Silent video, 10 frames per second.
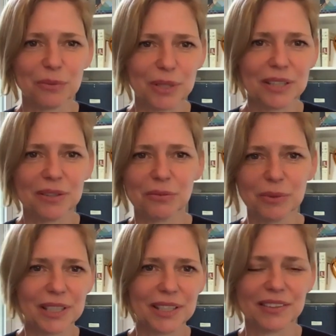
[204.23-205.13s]
we
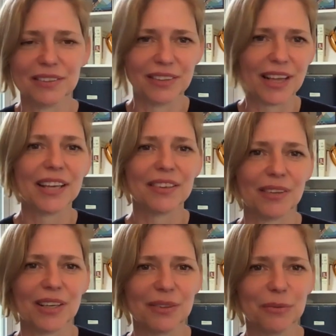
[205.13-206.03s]
we like uh,